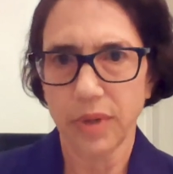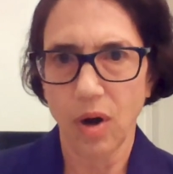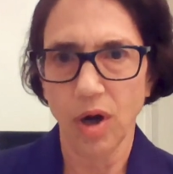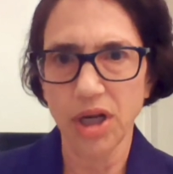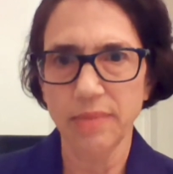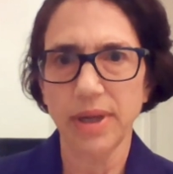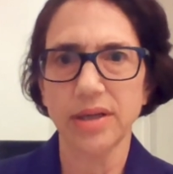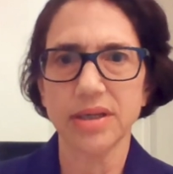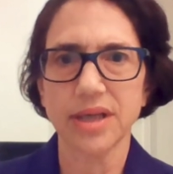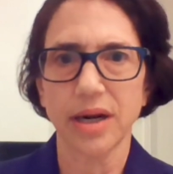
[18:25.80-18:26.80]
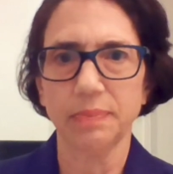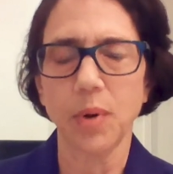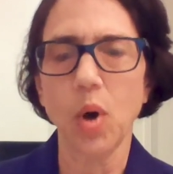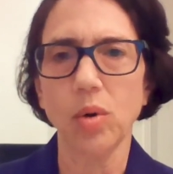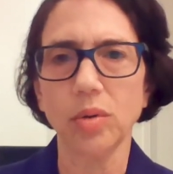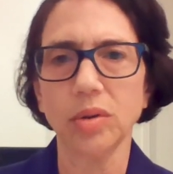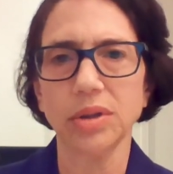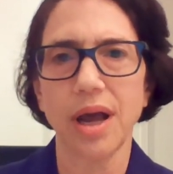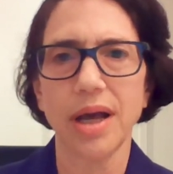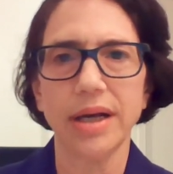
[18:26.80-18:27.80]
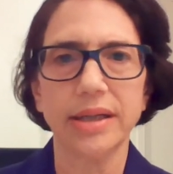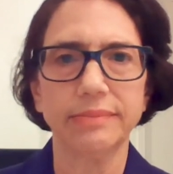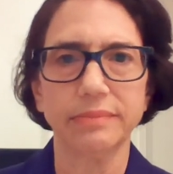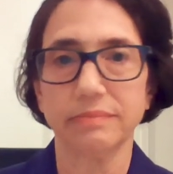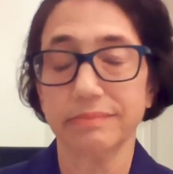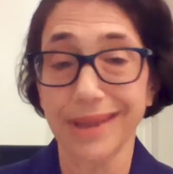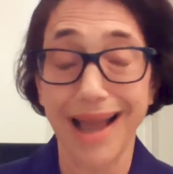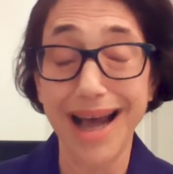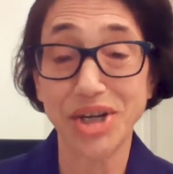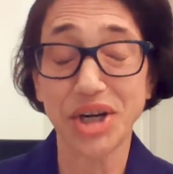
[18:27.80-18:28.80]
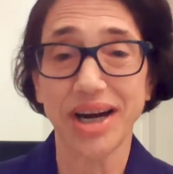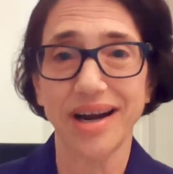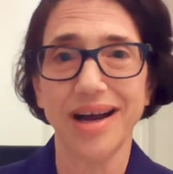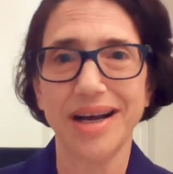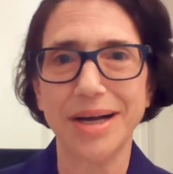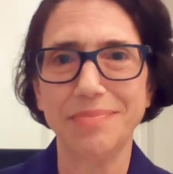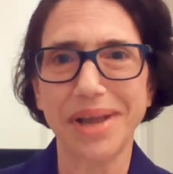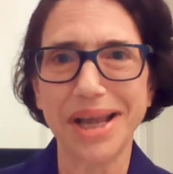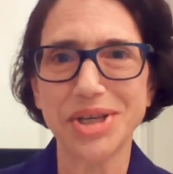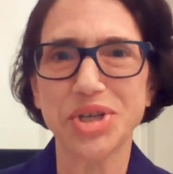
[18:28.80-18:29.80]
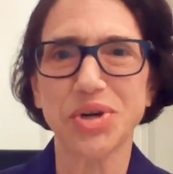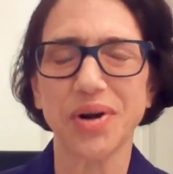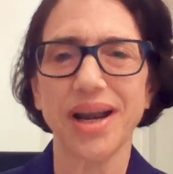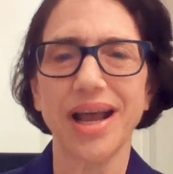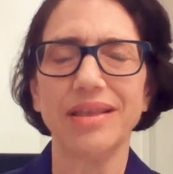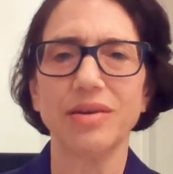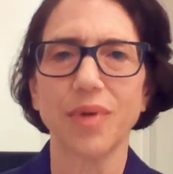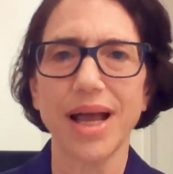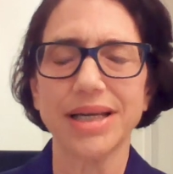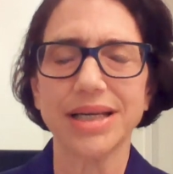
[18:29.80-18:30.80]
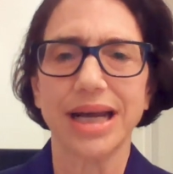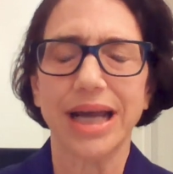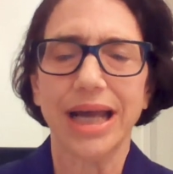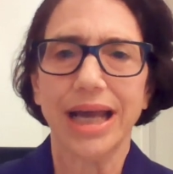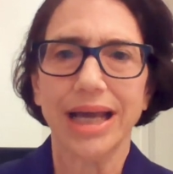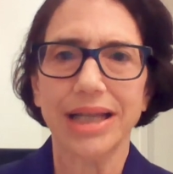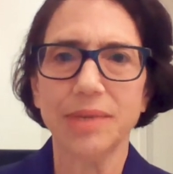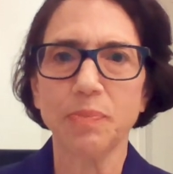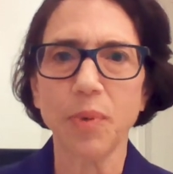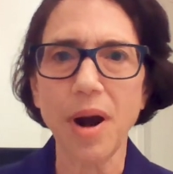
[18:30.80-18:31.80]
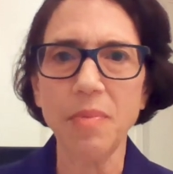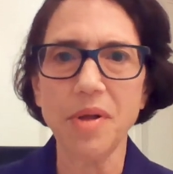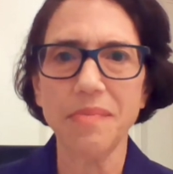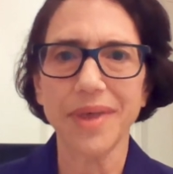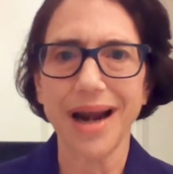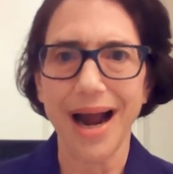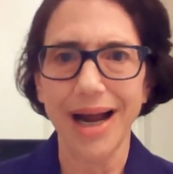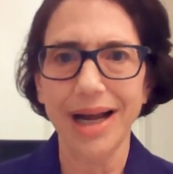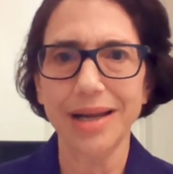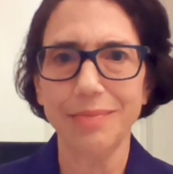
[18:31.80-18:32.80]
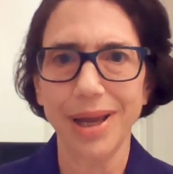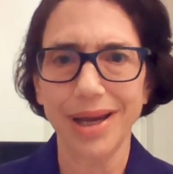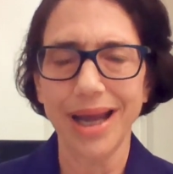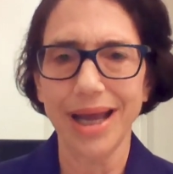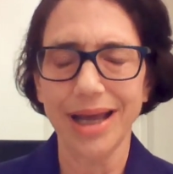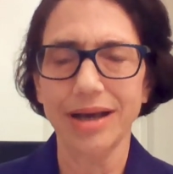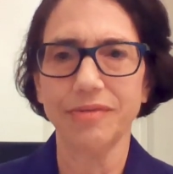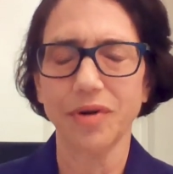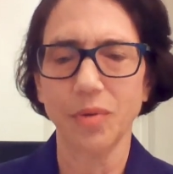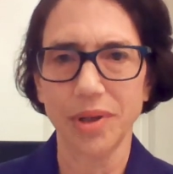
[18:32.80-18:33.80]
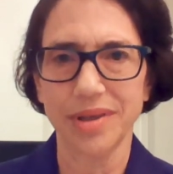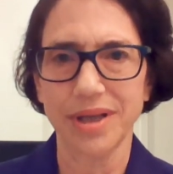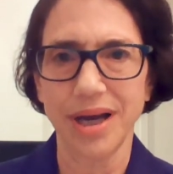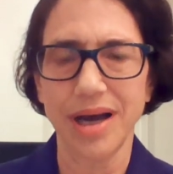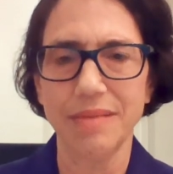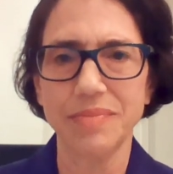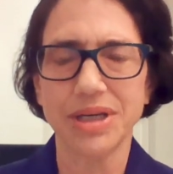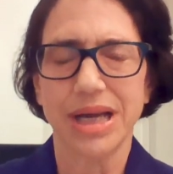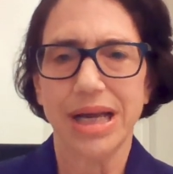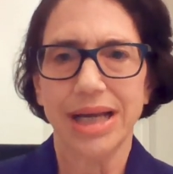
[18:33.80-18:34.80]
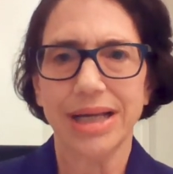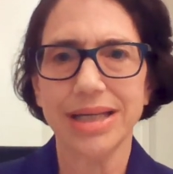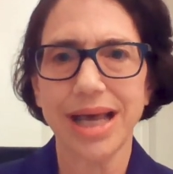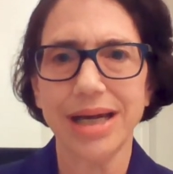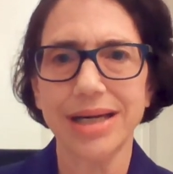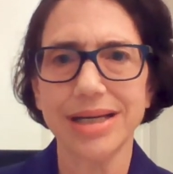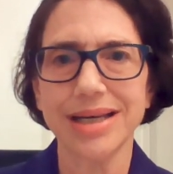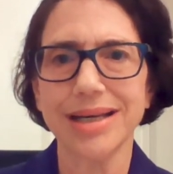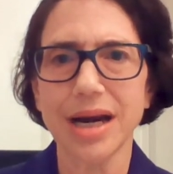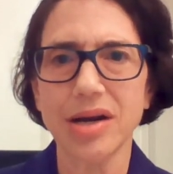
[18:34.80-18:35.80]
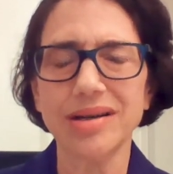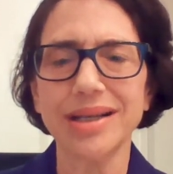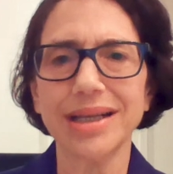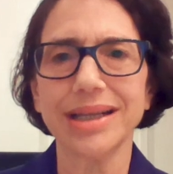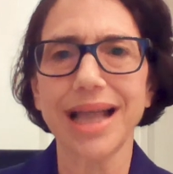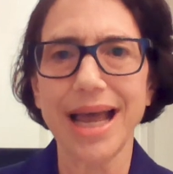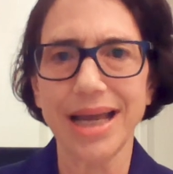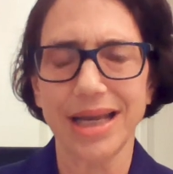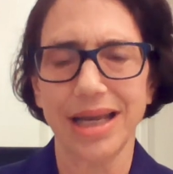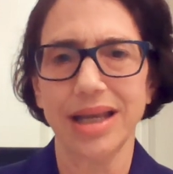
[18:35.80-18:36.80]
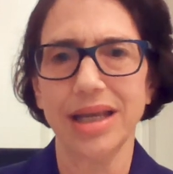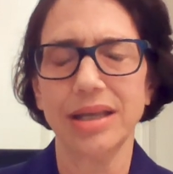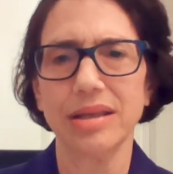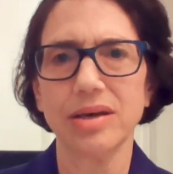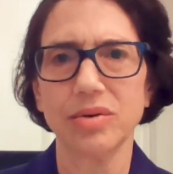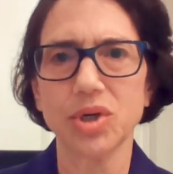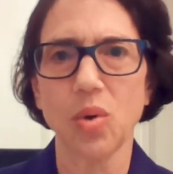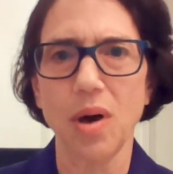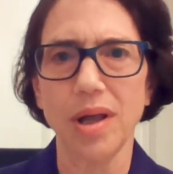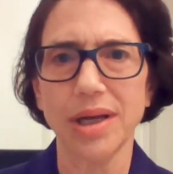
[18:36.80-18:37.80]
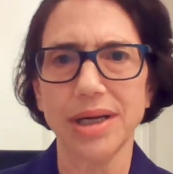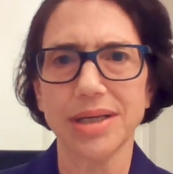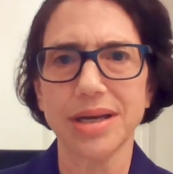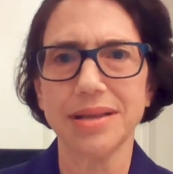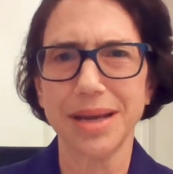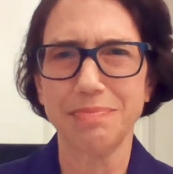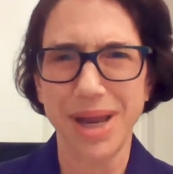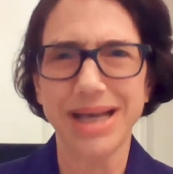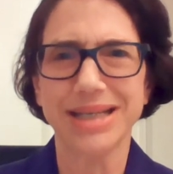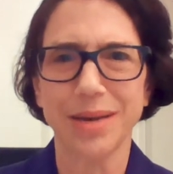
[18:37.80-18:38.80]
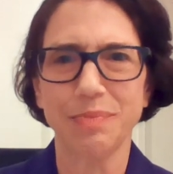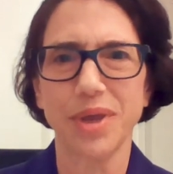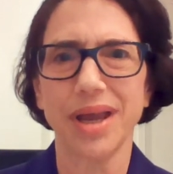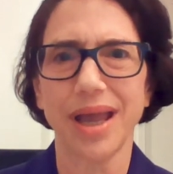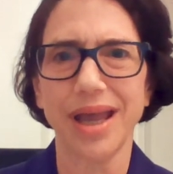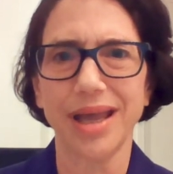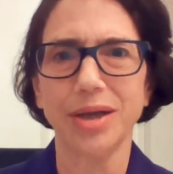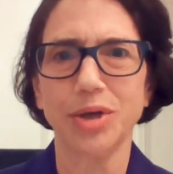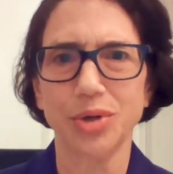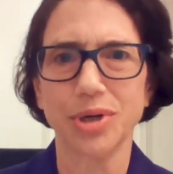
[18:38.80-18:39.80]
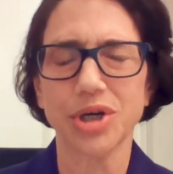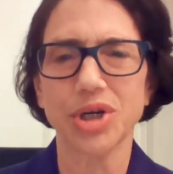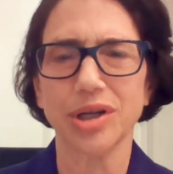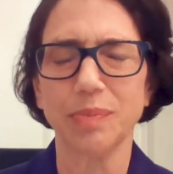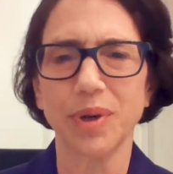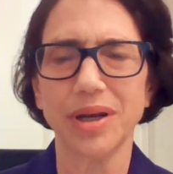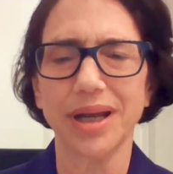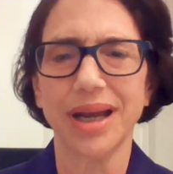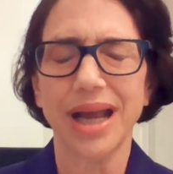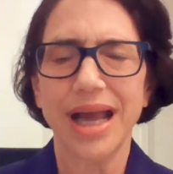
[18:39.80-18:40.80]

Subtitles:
arguments that hold logic, history, and the rest. And the problem that I and many have with Dobbs is that it is entirely lacking in those qualities that make something a judicial opinion.